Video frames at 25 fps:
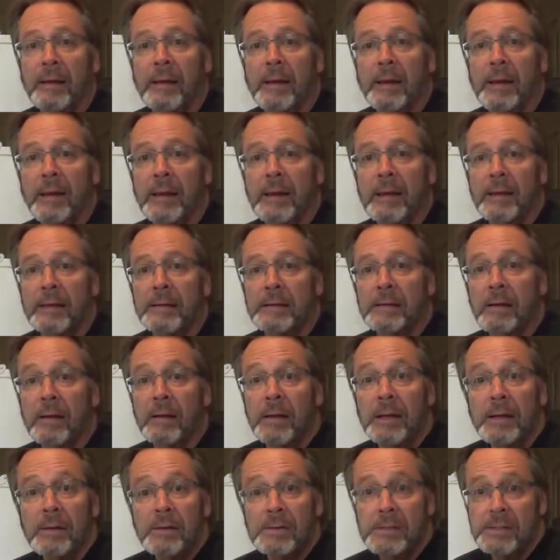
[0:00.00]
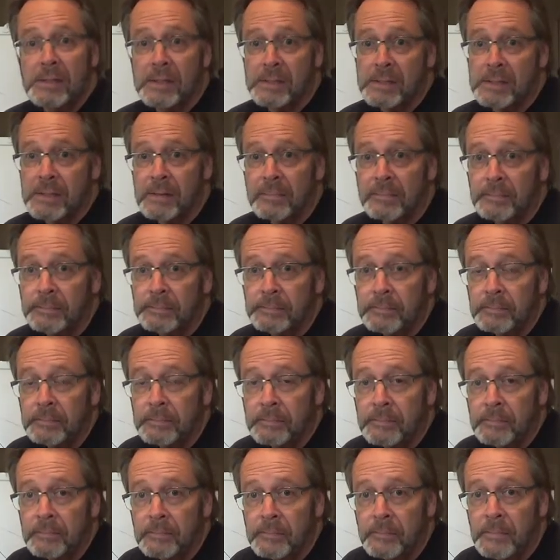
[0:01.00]
and our legal system,
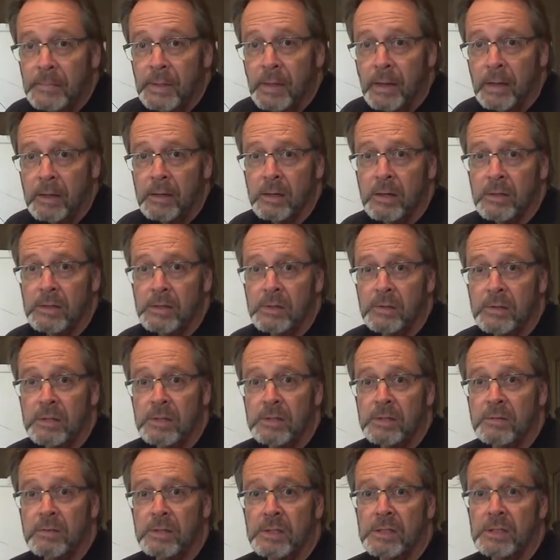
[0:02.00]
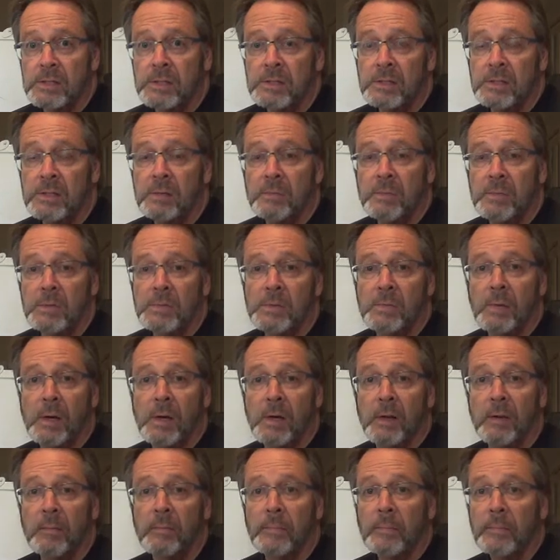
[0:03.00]
and our judiciary system as
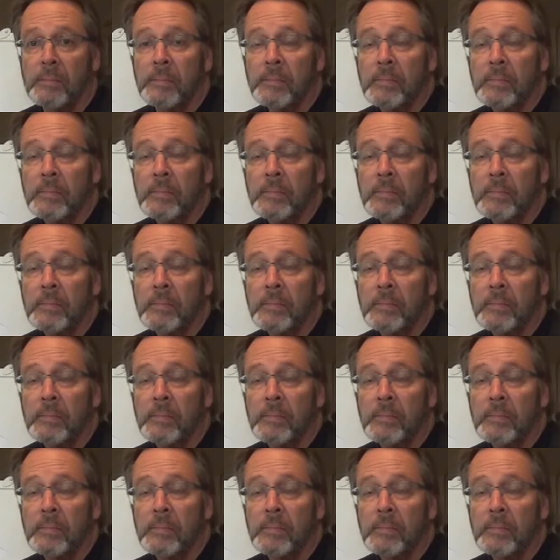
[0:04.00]
well.